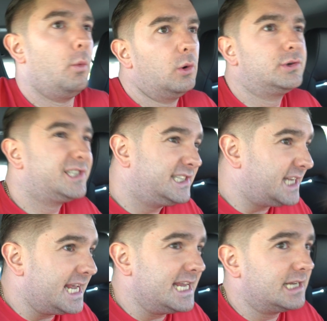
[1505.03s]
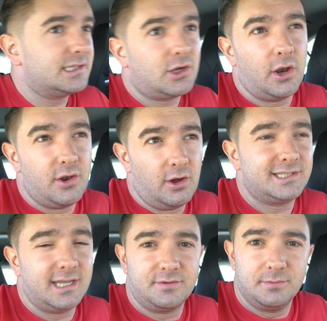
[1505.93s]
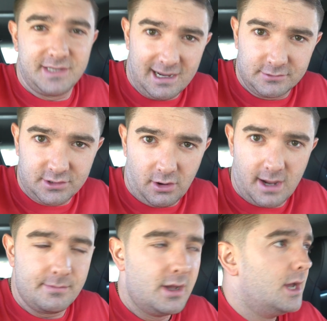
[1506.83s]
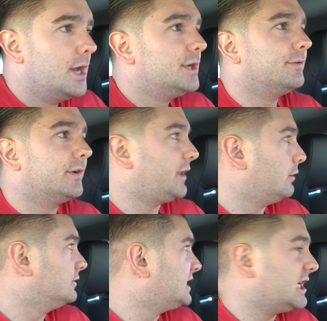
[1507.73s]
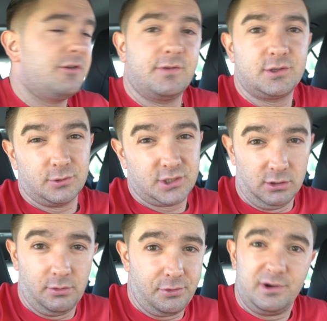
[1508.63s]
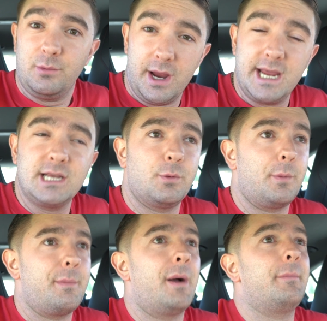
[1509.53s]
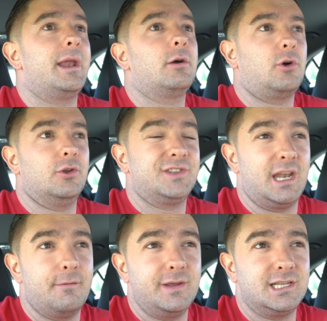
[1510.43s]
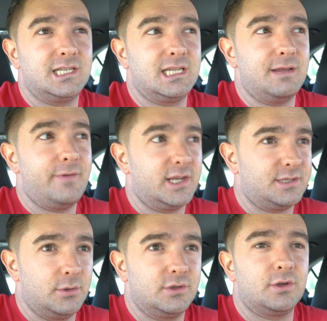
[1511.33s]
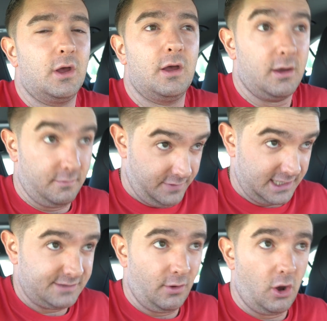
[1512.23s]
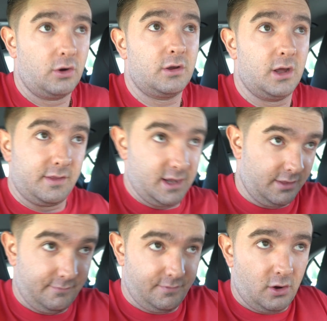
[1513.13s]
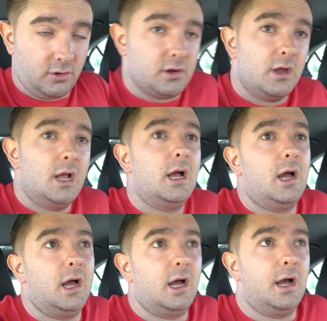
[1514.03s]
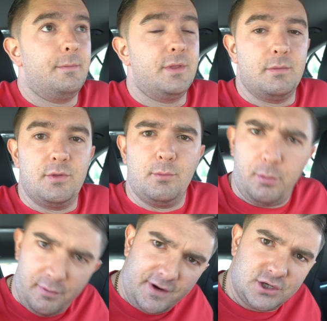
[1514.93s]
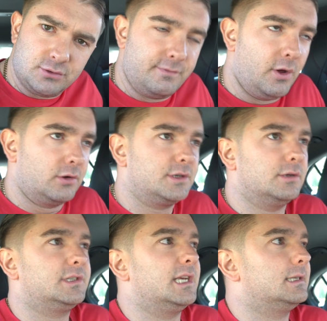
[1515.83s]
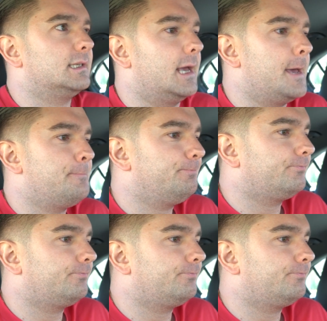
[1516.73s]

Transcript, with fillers: We'll see, because it's kind of nice to have some downtime. So if I don't see you for sort of two or three weeks, we'll be pumping out content and V C C Investments uh, of this vlog, uh, the other vlog, um, the, the more professional vlog. So you'll see us there.